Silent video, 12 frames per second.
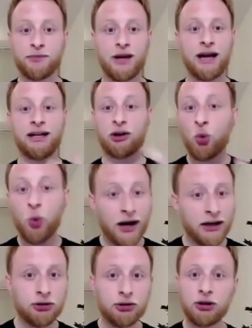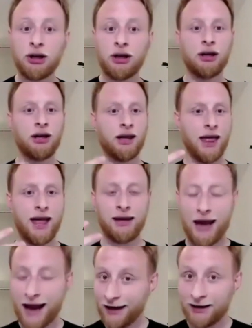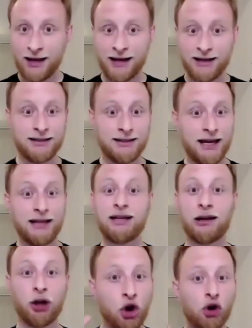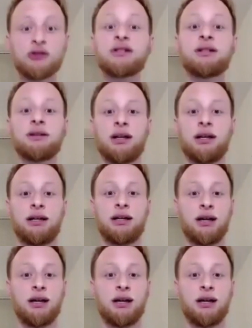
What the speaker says: I acquire and analyze data constantly.